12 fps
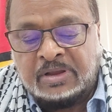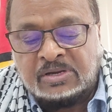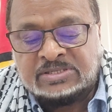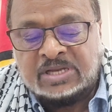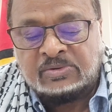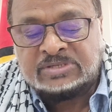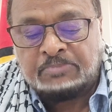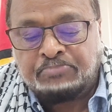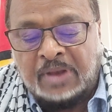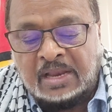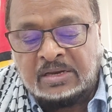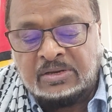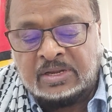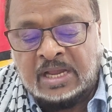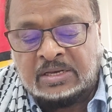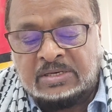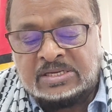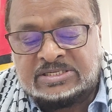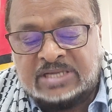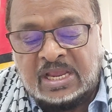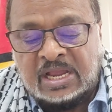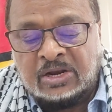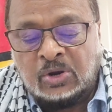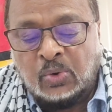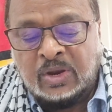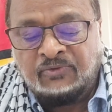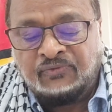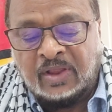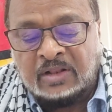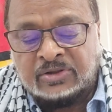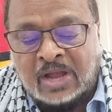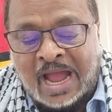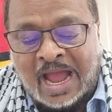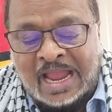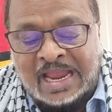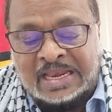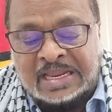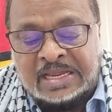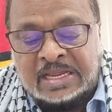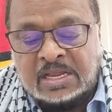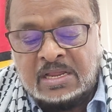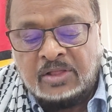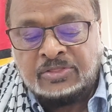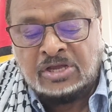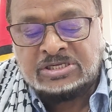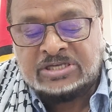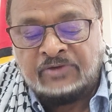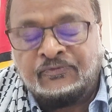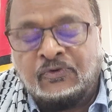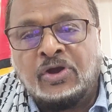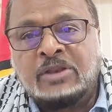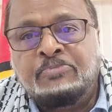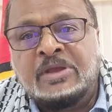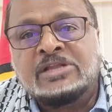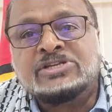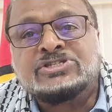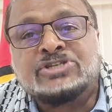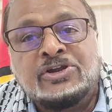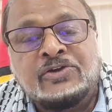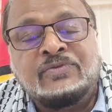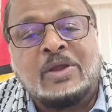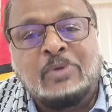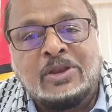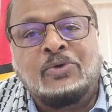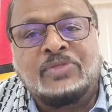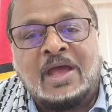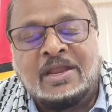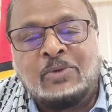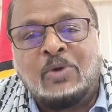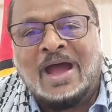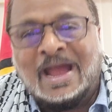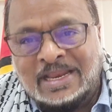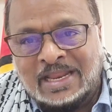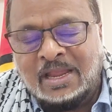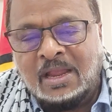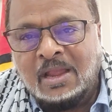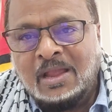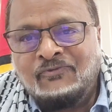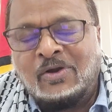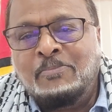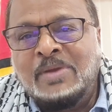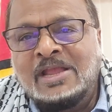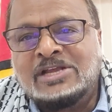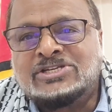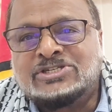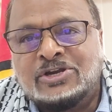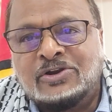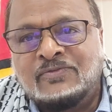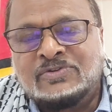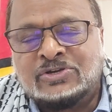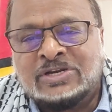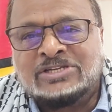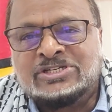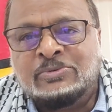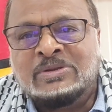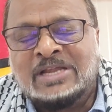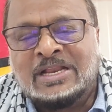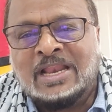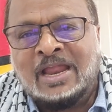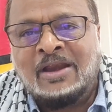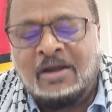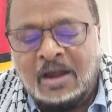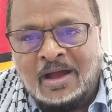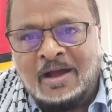because there was a plan to get Singh and Lowenfield to hide, thus avoid being served. And we know that they were hiding from being served so that she will declare